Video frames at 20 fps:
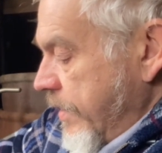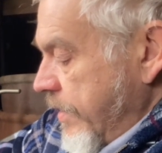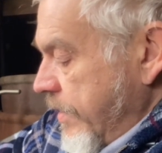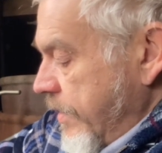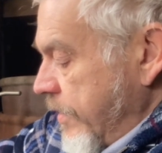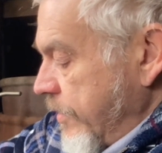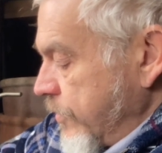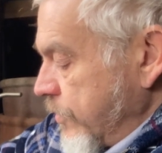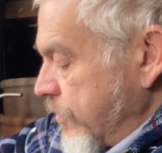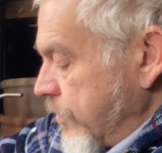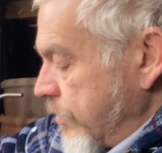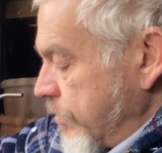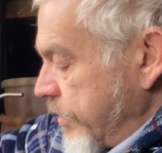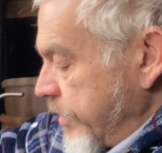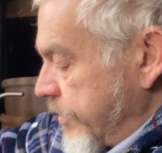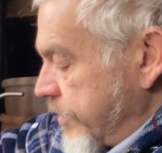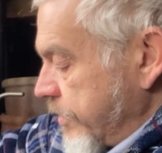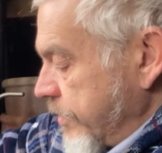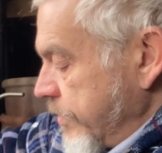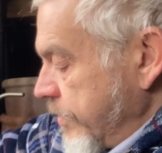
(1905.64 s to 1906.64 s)
I
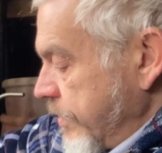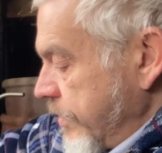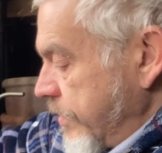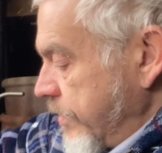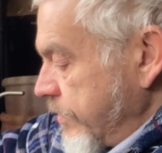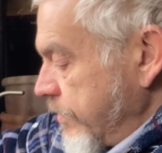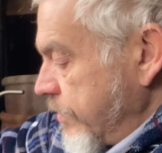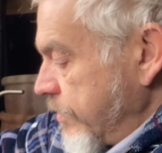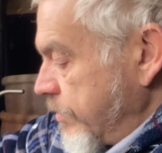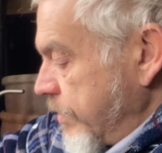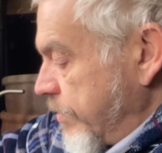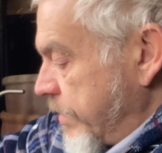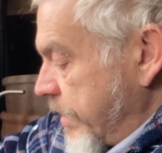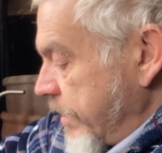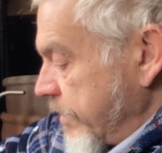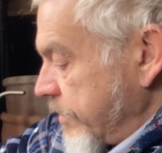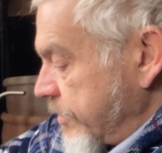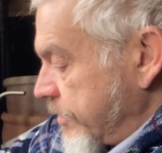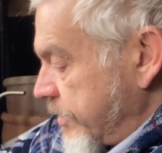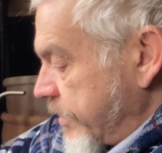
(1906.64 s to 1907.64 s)
normally
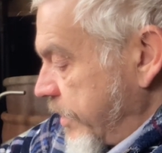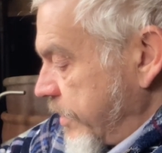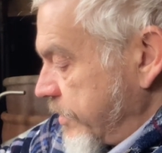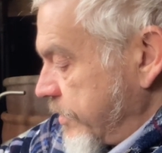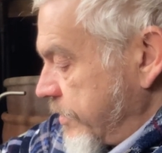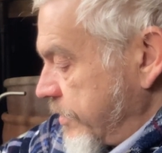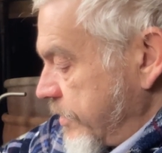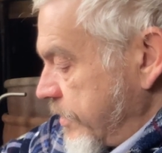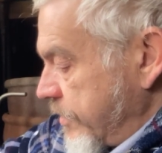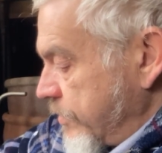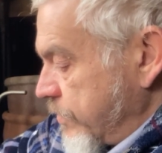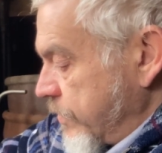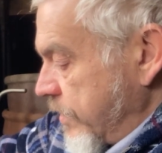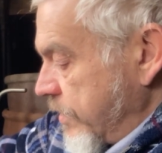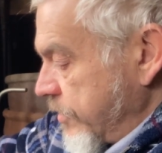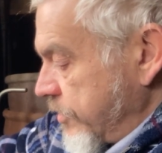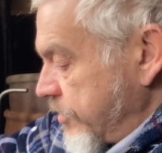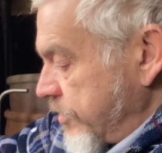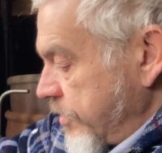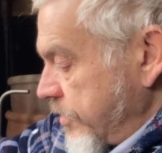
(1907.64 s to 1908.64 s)
plant sets as well
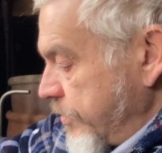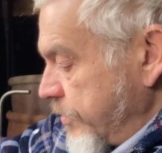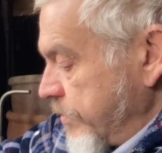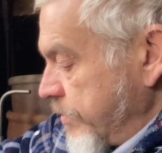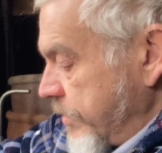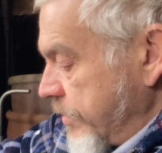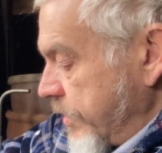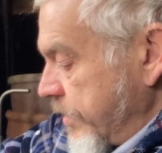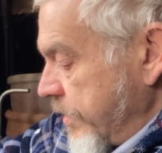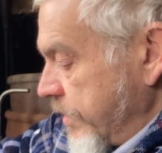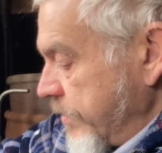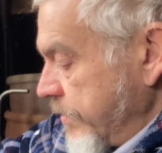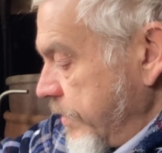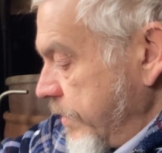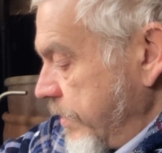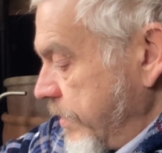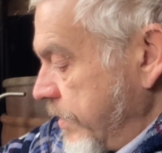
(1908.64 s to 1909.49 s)
as sowing my own.